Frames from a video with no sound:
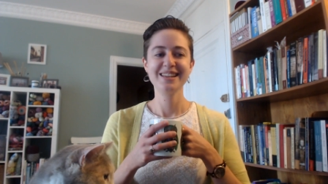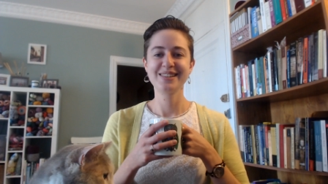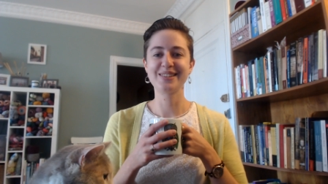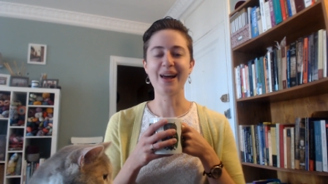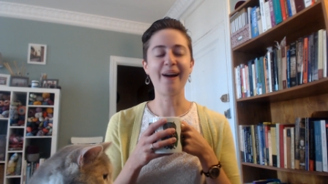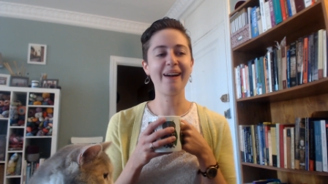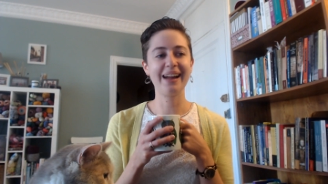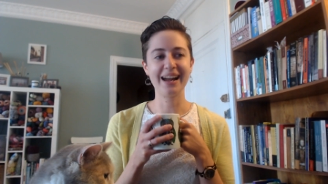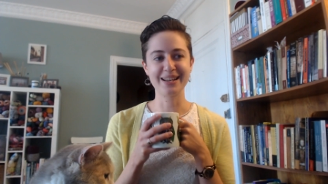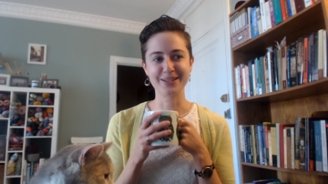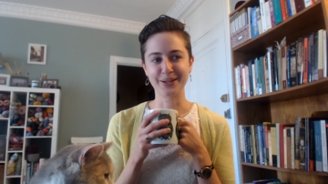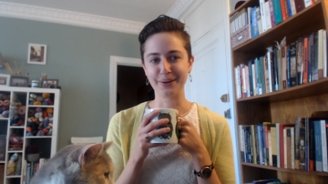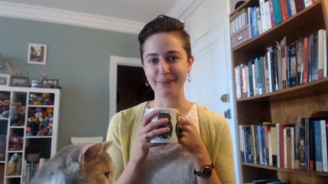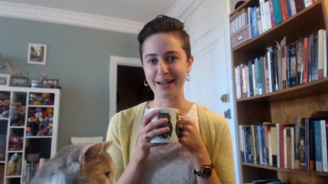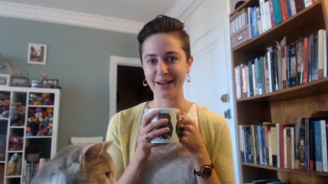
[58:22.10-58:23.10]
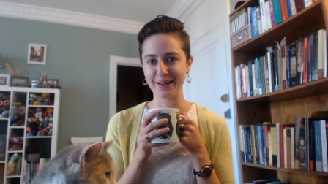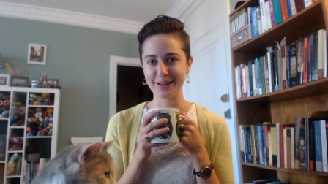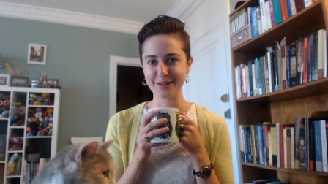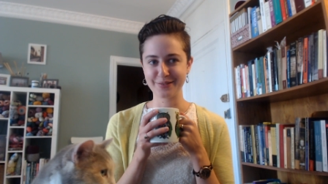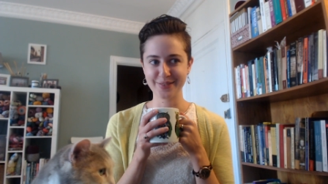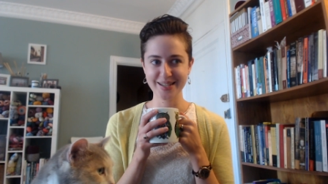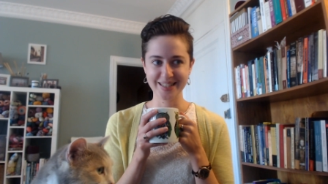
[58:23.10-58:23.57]
Sorry, I took away all
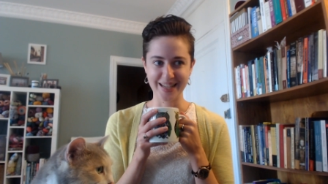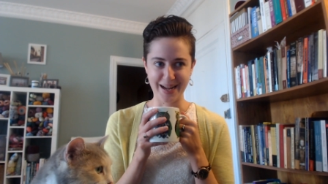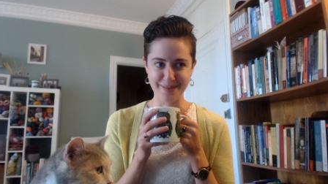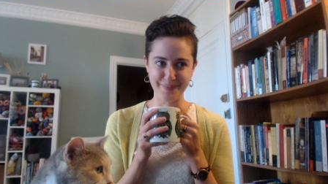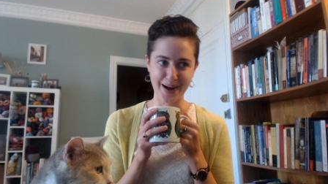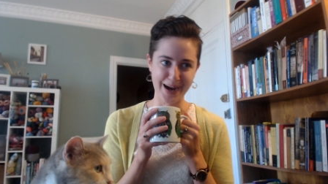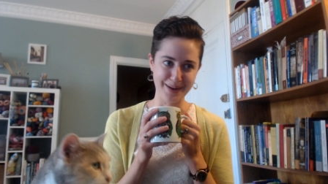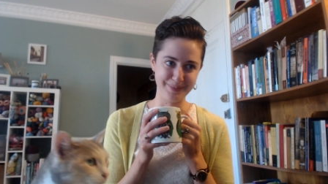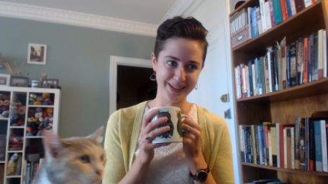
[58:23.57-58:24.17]
your free time, mom.